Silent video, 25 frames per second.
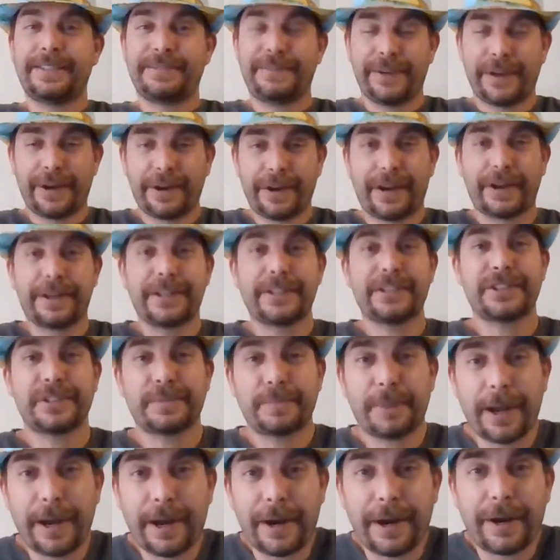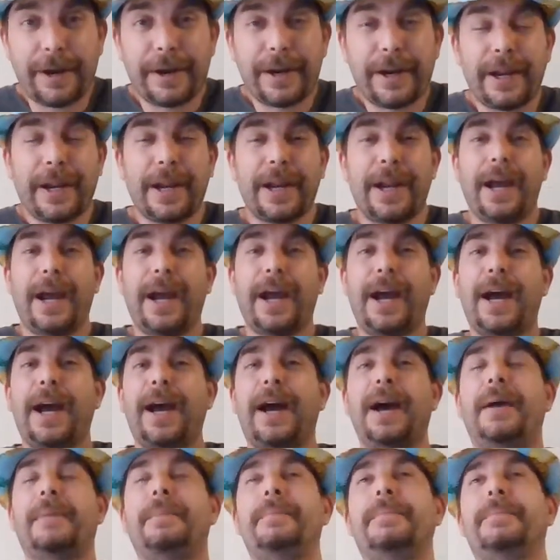very uninspired.
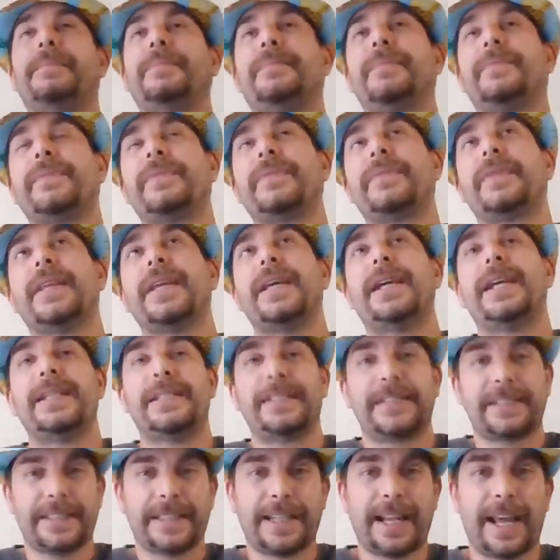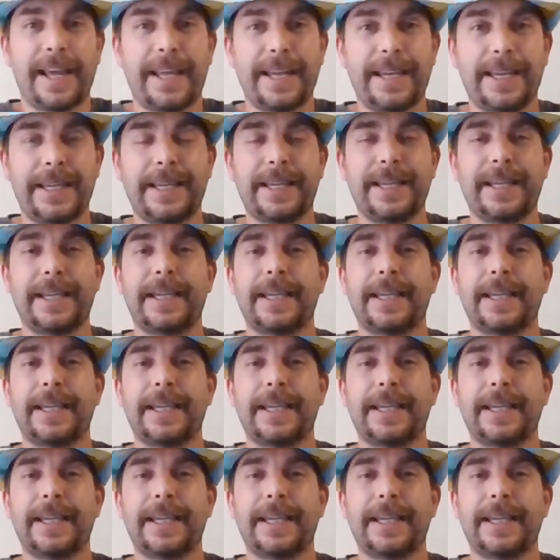It's like,